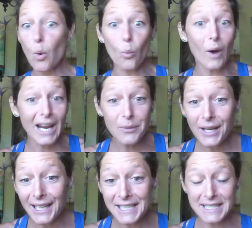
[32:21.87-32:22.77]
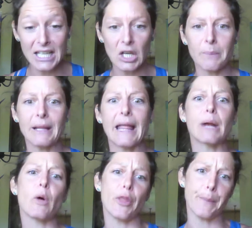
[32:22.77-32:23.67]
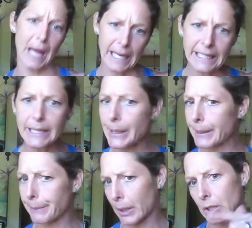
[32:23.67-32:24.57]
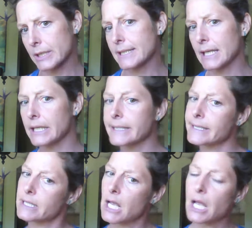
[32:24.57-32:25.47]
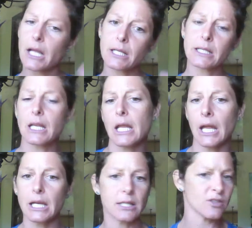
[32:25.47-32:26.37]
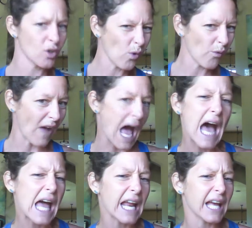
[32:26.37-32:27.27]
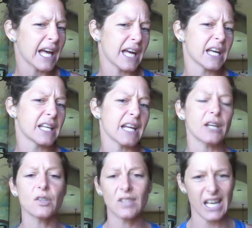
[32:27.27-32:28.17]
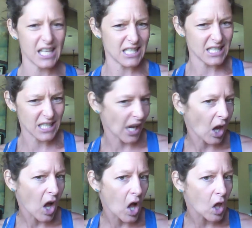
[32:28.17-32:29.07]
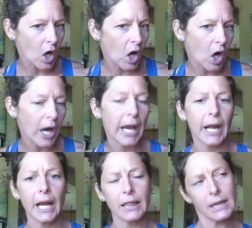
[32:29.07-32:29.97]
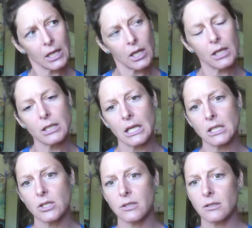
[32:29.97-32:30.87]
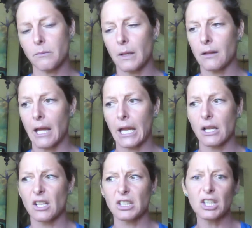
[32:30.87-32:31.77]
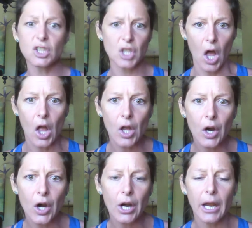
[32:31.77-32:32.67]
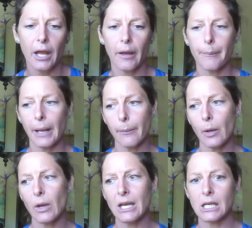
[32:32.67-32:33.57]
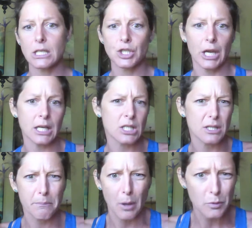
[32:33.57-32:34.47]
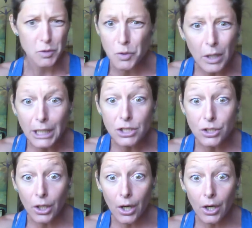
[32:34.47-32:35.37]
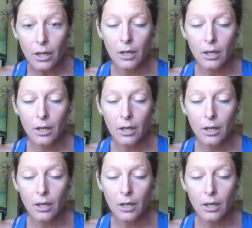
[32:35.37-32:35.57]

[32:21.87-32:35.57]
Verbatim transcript: Why do we got to sit here and be like, well, the body the person's in is too fat, and I don't like its skin color, and I think it needs to be like a little taller, and maybe we need to change the bone structure.